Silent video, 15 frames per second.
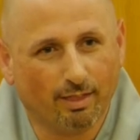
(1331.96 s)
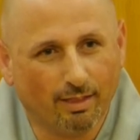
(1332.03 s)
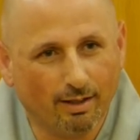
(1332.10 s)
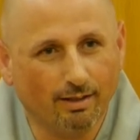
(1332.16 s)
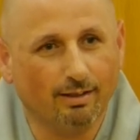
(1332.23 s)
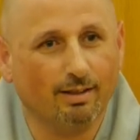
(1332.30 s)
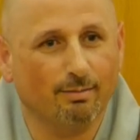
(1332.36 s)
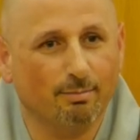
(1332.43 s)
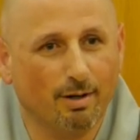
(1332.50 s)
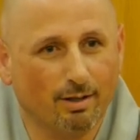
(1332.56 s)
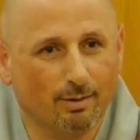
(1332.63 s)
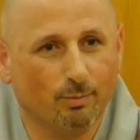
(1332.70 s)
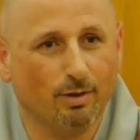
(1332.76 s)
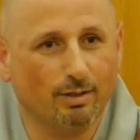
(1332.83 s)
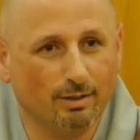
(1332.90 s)
think
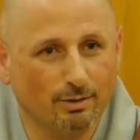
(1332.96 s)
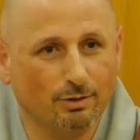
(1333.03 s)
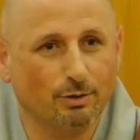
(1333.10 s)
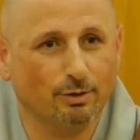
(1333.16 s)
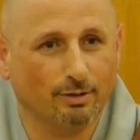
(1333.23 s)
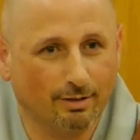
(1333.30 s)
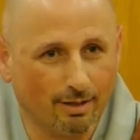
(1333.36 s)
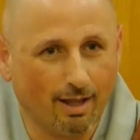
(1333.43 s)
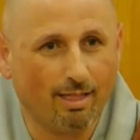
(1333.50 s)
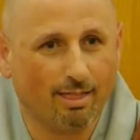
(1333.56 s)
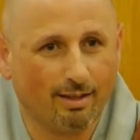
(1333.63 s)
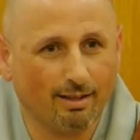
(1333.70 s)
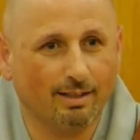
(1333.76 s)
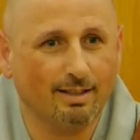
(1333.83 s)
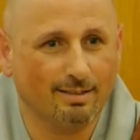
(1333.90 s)
about what you should not
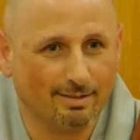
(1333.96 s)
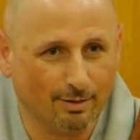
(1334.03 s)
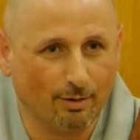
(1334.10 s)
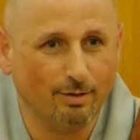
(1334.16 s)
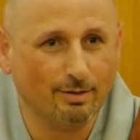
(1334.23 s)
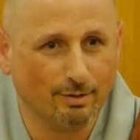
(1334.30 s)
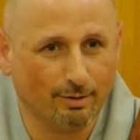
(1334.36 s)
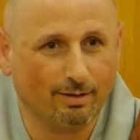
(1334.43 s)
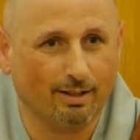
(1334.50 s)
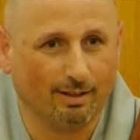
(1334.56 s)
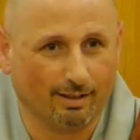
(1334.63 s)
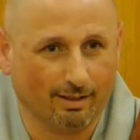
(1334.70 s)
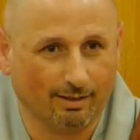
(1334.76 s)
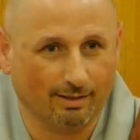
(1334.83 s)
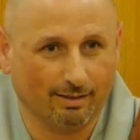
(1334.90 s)
think, it's also
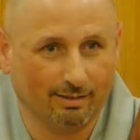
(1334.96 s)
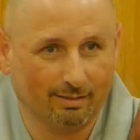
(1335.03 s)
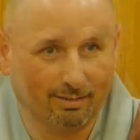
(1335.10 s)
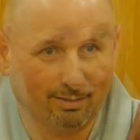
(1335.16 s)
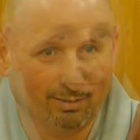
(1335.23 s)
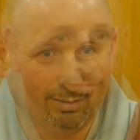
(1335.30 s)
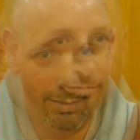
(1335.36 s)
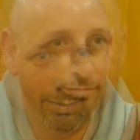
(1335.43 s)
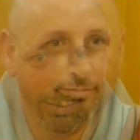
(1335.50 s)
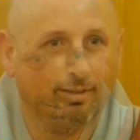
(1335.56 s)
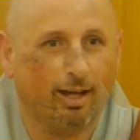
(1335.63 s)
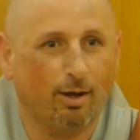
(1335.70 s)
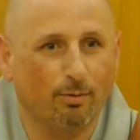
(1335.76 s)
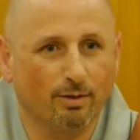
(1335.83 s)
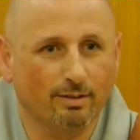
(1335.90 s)
thinking.
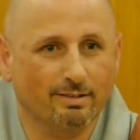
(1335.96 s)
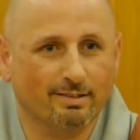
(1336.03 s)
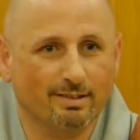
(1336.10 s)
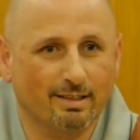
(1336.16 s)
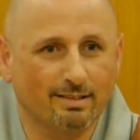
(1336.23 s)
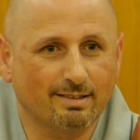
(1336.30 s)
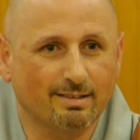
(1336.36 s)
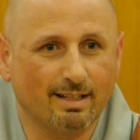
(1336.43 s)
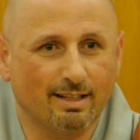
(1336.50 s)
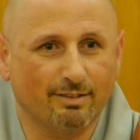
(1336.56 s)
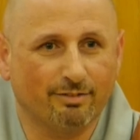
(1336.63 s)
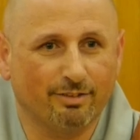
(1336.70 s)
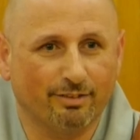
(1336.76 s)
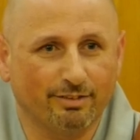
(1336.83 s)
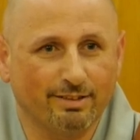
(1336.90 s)
Our Zen style
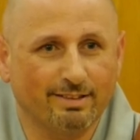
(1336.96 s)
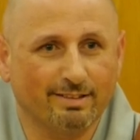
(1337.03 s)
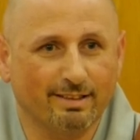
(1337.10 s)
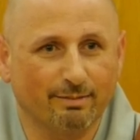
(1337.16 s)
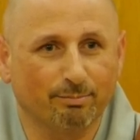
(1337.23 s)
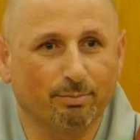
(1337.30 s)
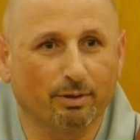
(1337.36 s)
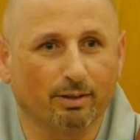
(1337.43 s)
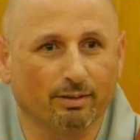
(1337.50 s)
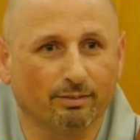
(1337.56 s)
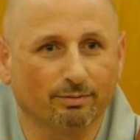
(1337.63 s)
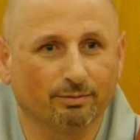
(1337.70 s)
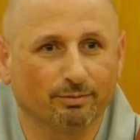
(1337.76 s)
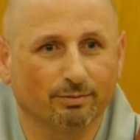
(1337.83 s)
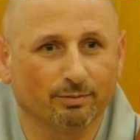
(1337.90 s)
very simple.
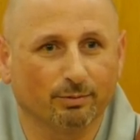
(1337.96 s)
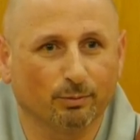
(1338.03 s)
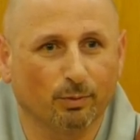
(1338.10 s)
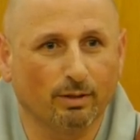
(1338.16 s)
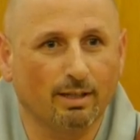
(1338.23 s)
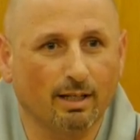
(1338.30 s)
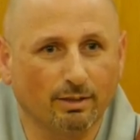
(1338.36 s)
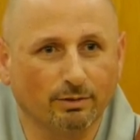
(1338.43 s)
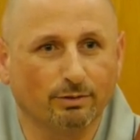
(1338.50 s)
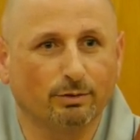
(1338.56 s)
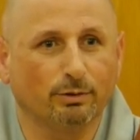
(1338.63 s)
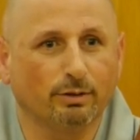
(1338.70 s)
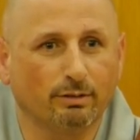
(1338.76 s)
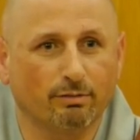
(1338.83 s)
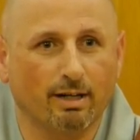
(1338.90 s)
What are you
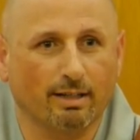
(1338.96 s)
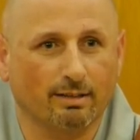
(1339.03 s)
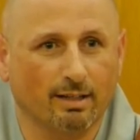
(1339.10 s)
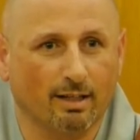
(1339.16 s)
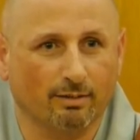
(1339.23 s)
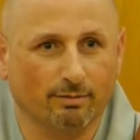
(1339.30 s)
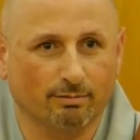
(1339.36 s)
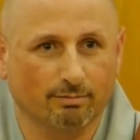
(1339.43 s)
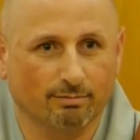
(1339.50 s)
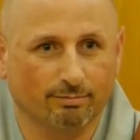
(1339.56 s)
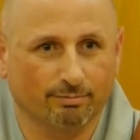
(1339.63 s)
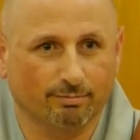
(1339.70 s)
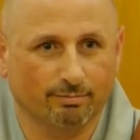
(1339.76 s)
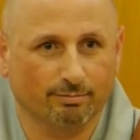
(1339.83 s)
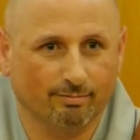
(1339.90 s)
doing right now?
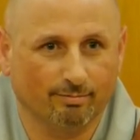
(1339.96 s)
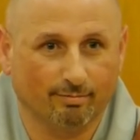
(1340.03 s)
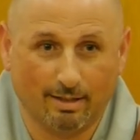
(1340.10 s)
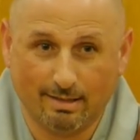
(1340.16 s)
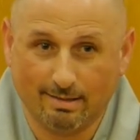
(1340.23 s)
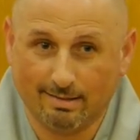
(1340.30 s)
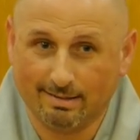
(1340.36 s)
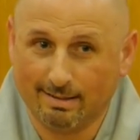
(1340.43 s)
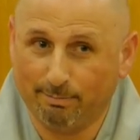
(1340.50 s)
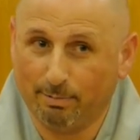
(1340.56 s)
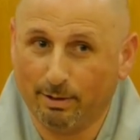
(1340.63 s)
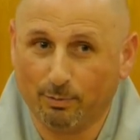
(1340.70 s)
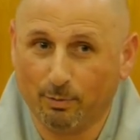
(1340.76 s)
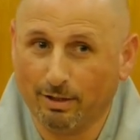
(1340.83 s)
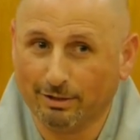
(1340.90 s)
It's a
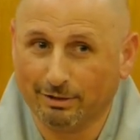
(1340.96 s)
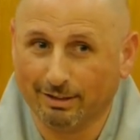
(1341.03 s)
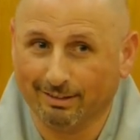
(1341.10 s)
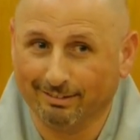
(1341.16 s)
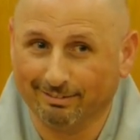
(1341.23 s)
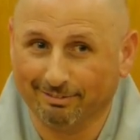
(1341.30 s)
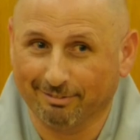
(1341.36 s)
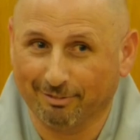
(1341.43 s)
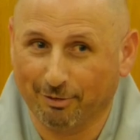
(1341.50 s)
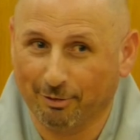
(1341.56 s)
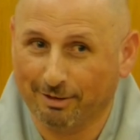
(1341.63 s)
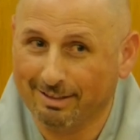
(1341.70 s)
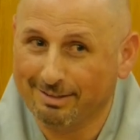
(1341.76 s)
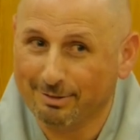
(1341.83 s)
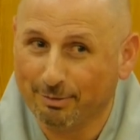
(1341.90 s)
simple question. No
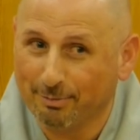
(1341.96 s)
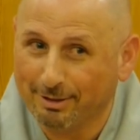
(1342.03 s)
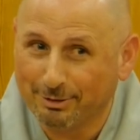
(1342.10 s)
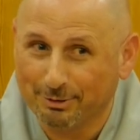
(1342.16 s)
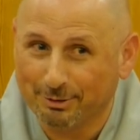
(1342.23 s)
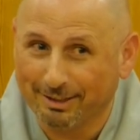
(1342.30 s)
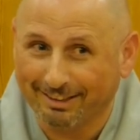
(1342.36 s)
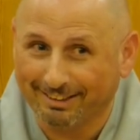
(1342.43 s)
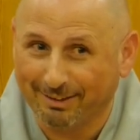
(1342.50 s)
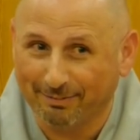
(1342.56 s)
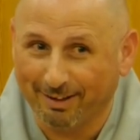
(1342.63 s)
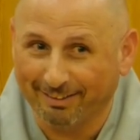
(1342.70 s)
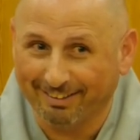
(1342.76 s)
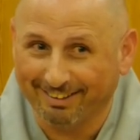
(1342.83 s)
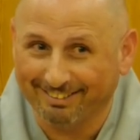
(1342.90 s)
need so much to think
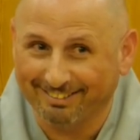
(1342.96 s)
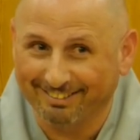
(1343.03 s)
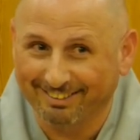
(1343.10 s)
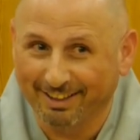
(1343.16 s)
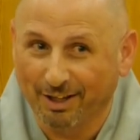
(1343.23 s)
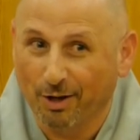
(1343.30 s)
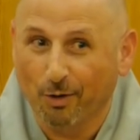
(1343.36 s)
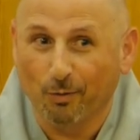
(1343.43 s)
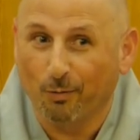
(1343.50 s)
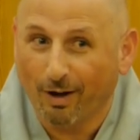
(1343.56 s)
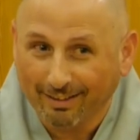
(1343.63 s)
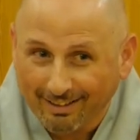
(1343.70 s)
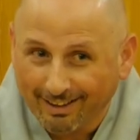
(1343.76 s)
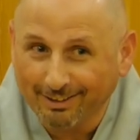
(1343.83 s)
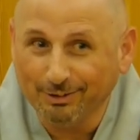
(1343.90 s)
about it.
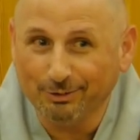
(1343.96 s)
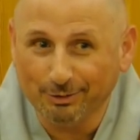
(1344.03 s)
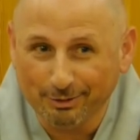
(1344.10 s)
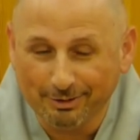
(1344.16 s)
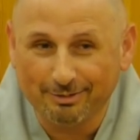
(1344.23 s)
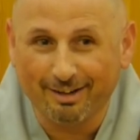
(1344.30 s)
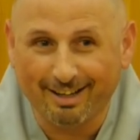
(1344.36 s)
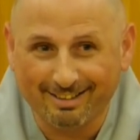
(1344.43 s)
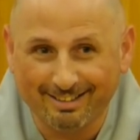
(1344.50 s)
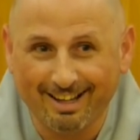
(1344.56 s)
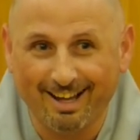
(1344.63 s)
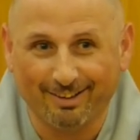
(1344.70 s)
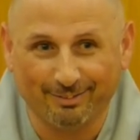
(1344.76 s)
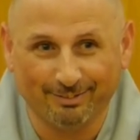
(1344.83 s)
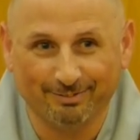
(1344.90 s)
What are you doing right
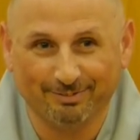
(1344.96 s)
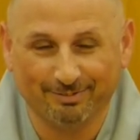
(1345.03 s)
now?